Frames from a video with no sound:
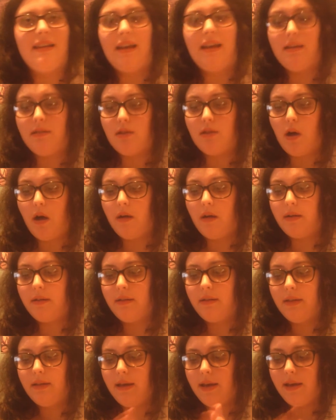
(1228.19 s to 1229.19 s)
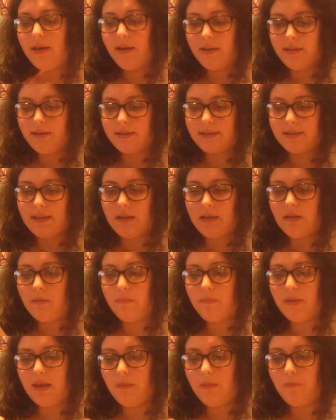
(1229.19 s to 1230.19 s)
and dark skin
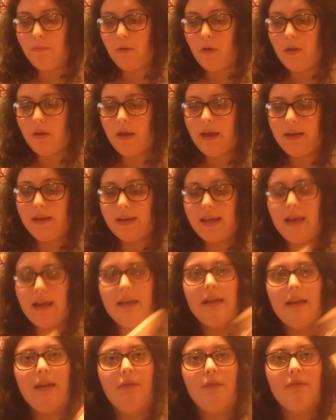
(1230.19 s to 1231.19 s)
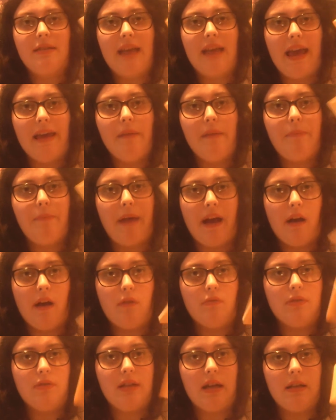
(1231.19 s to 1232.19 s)
people. And again, it was
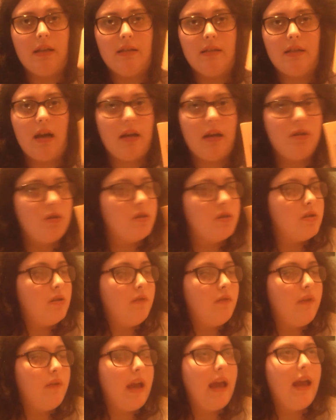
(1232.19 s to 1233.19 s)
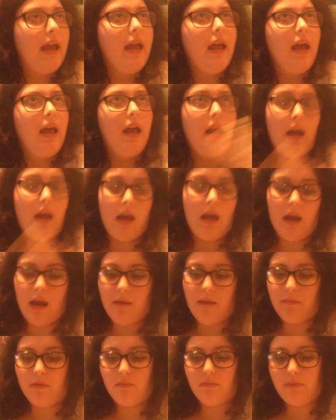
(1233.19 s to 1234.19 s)
£8 and I just love it.
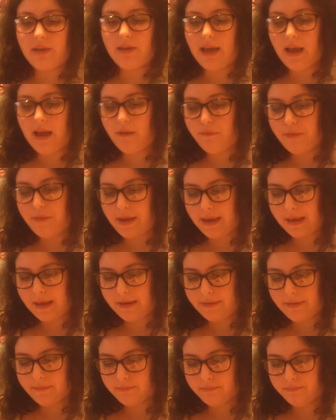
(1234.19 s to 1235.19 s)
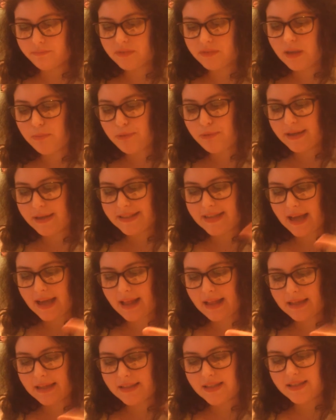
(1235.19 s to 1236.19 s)
We have like pressed
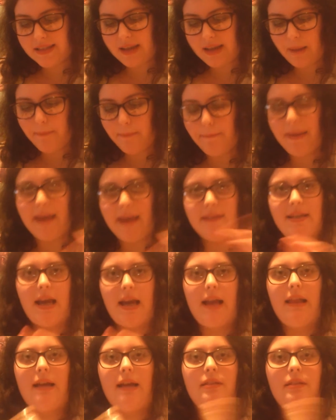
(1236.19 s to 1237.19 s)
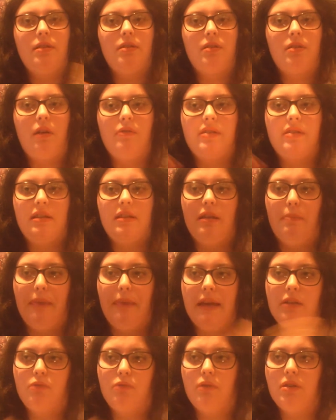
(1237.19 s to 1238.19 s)
highlighters and baked highlighters. Obviously the
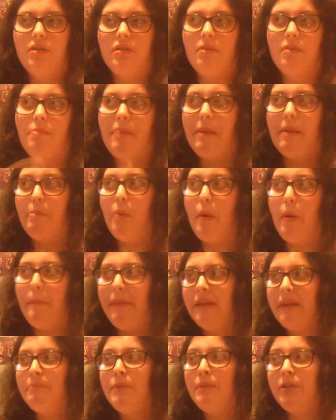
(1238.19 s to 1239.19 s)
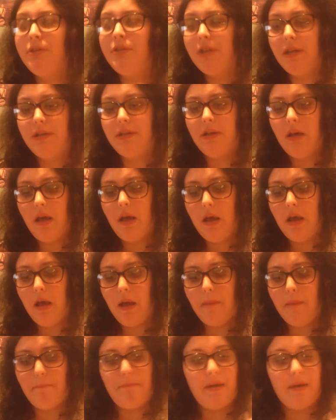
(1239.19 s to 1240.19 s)
baked ones are a bit more pigmented,
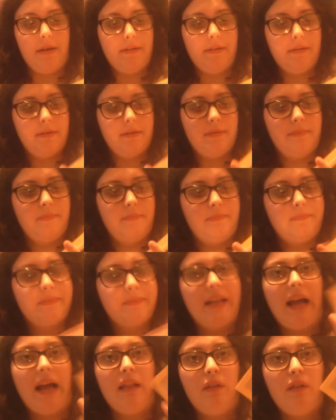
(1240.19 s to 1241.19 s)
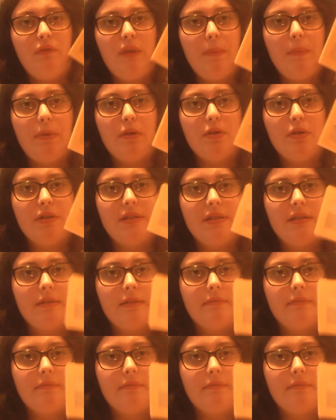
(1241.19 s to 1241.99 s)
but I love it because